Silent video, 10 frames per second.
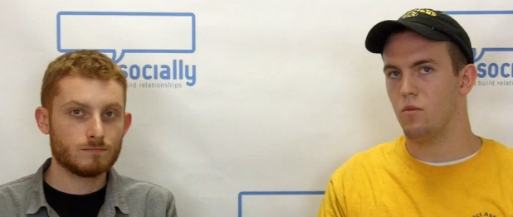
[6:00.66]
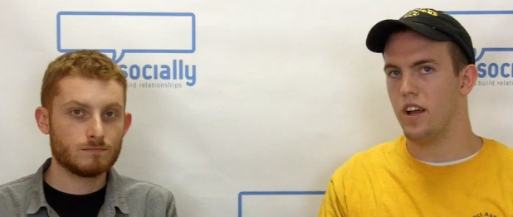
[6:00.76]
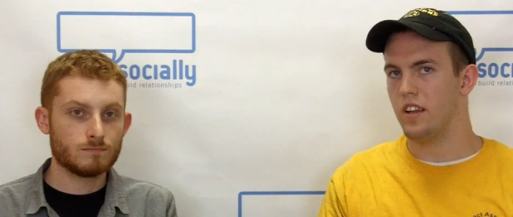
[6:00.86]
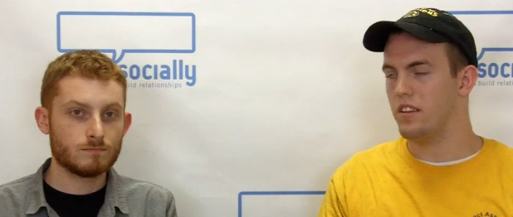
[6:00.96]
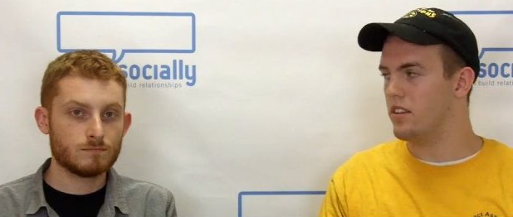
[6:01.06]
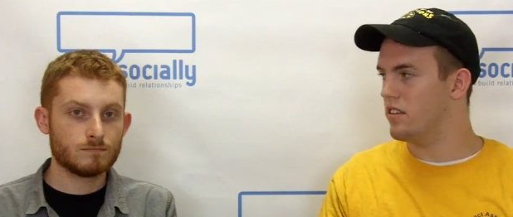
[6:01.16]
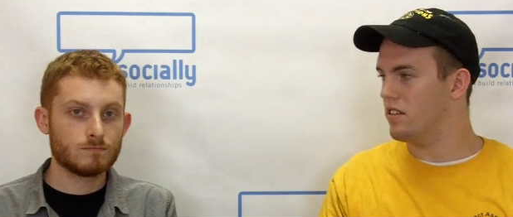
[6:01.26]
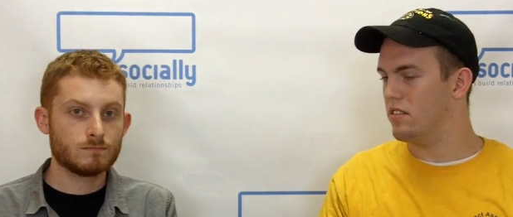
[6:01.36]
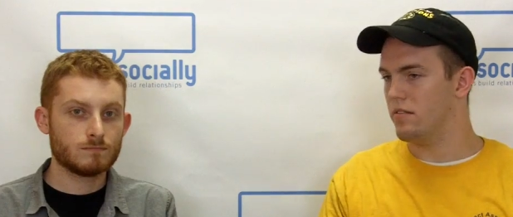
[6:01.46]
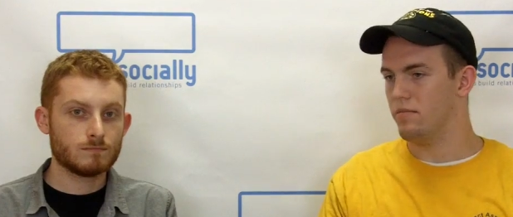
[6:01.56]
Speaker 1: of the way
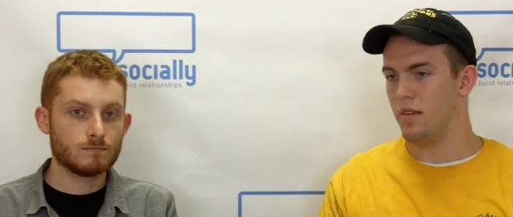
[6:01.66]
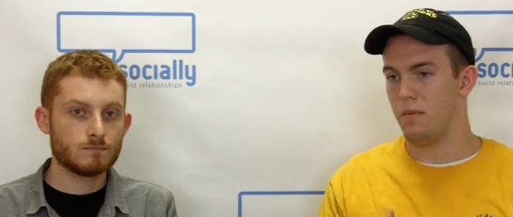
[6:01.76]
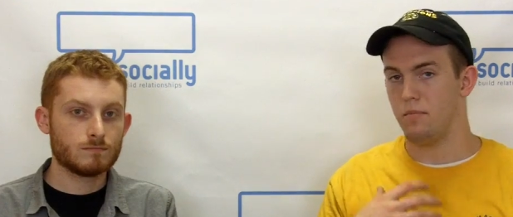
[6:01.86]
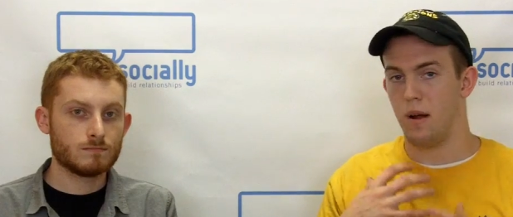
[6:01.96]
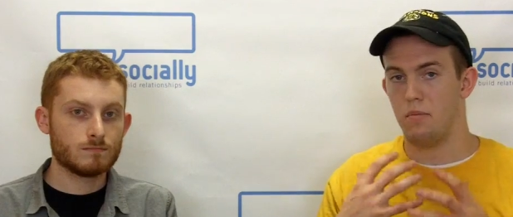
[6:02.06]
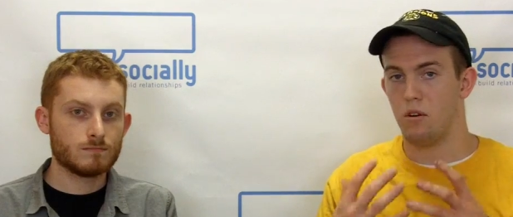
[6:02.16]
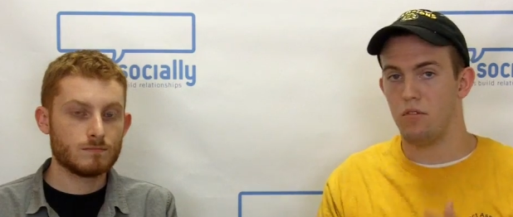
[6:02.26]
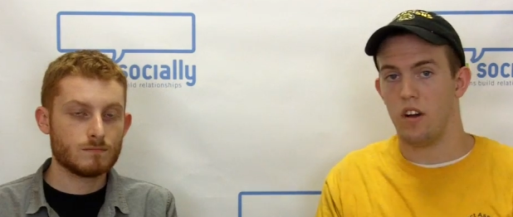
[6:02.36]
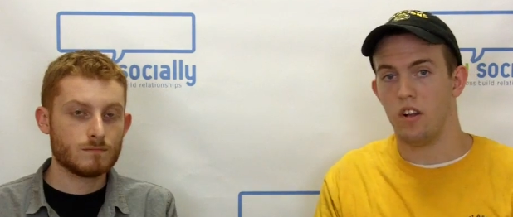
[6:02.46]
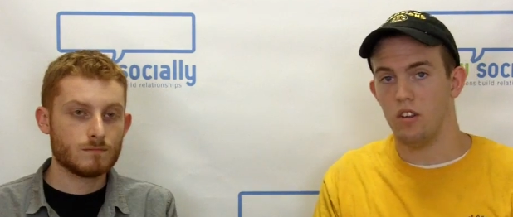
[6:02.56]
the my, my
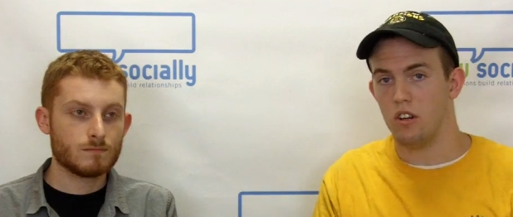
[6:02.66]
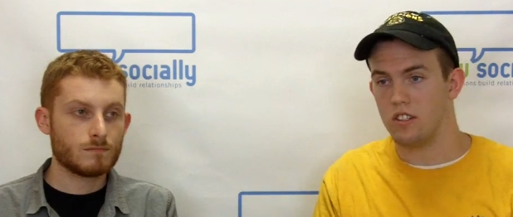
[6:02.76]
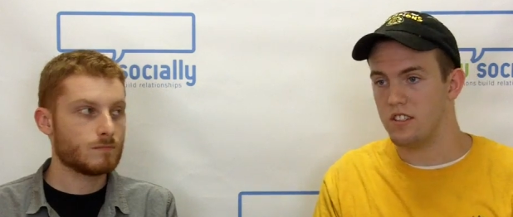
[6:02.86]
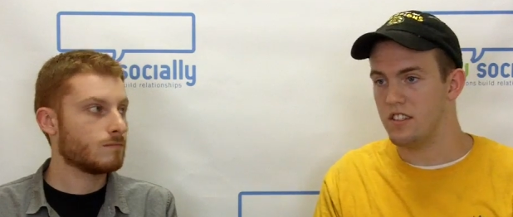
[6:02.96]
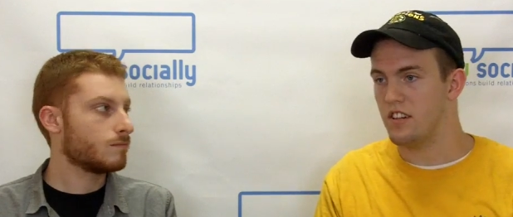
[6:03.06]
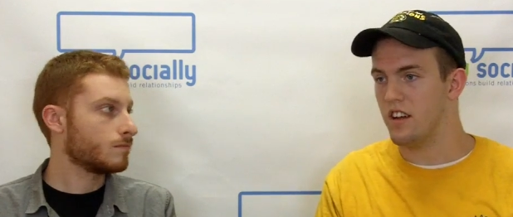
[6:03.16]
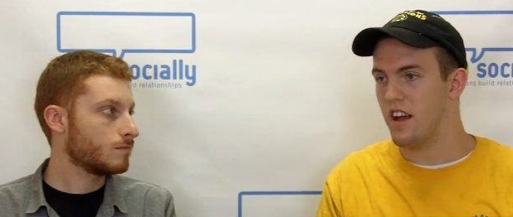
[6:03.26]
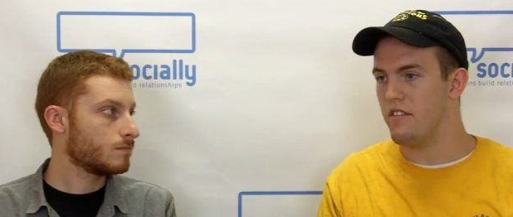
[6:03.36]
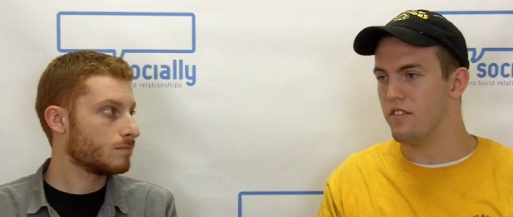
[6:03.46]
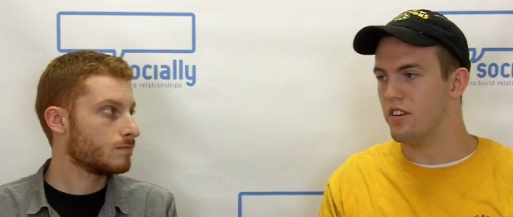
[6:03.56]
profile looks, is there
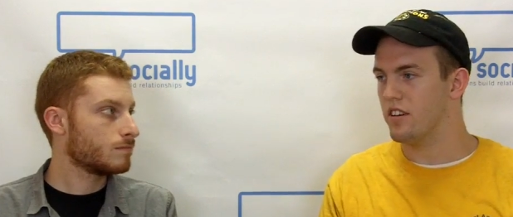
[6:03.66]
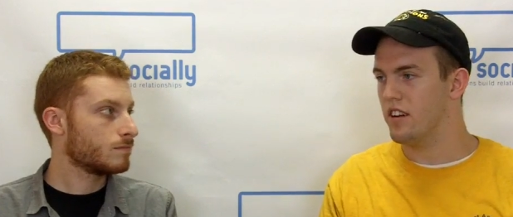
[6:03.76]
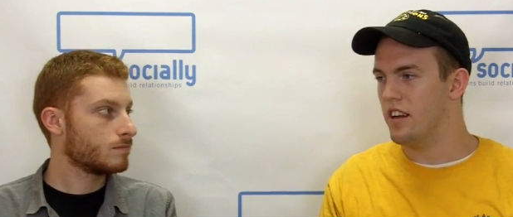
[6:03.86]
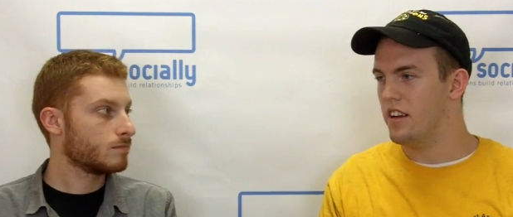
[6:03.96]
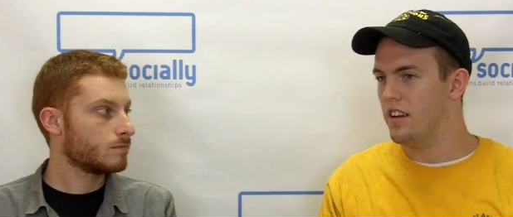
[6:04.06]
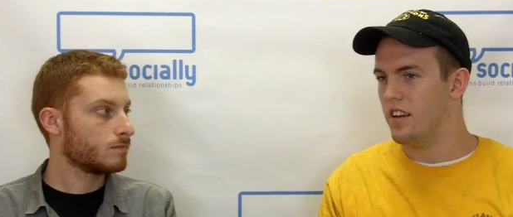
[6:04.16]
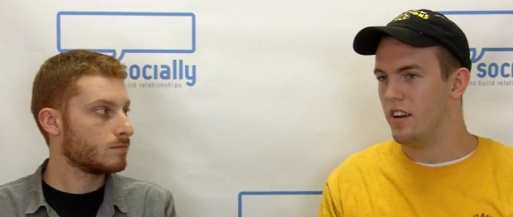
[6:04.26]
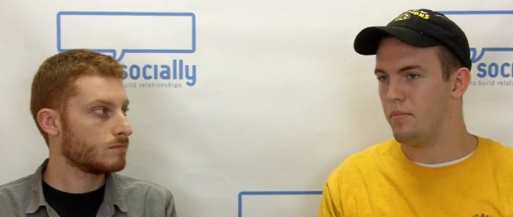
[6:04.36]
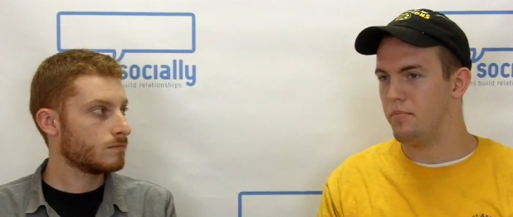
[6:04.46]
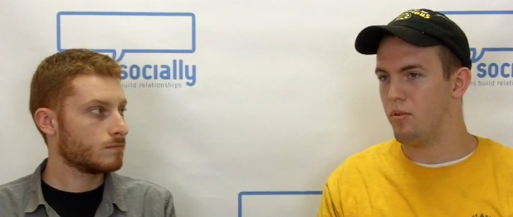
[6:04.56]
ever
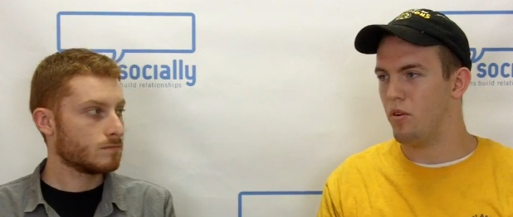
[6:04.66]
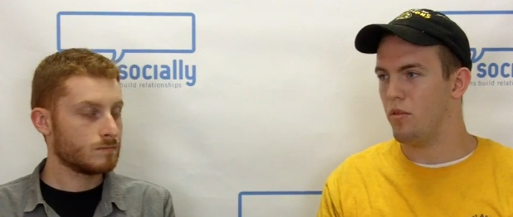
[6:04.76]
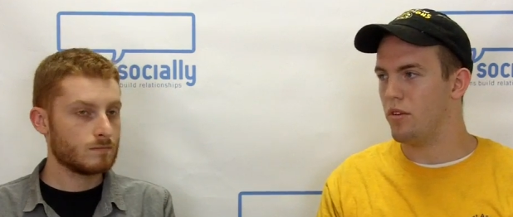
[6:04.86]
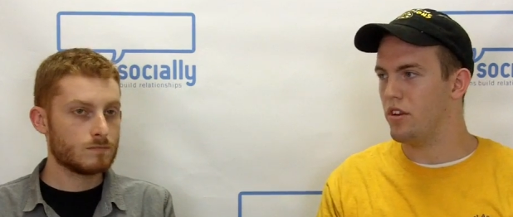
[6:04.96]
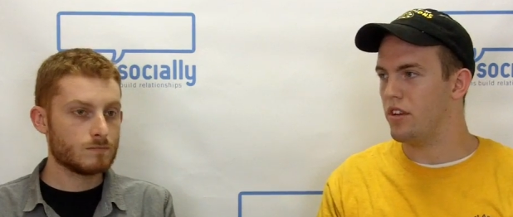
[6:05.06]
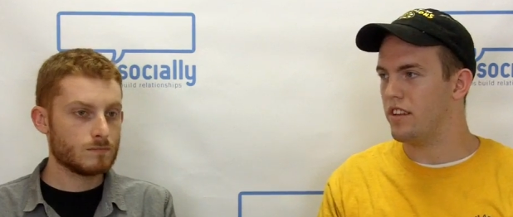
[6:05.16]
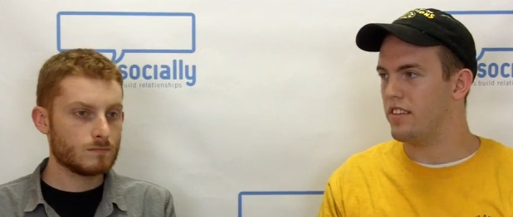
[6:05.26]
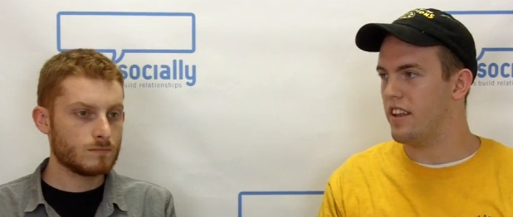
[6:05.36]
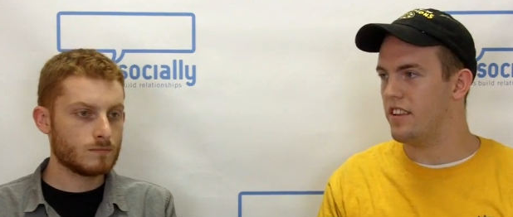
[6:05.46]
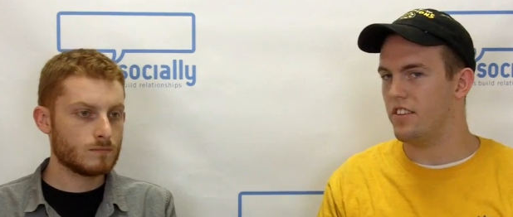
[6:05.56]
a point where you can
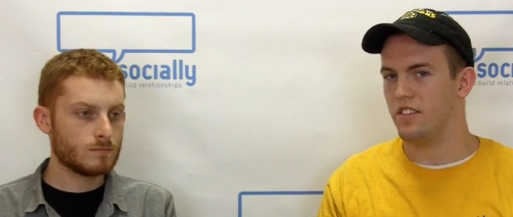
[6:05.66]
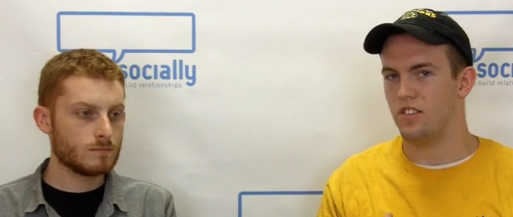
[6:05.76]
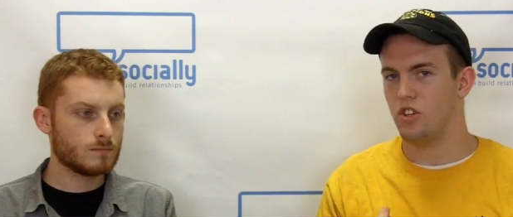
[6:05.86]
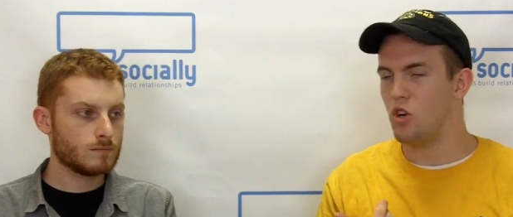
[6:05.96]
say there's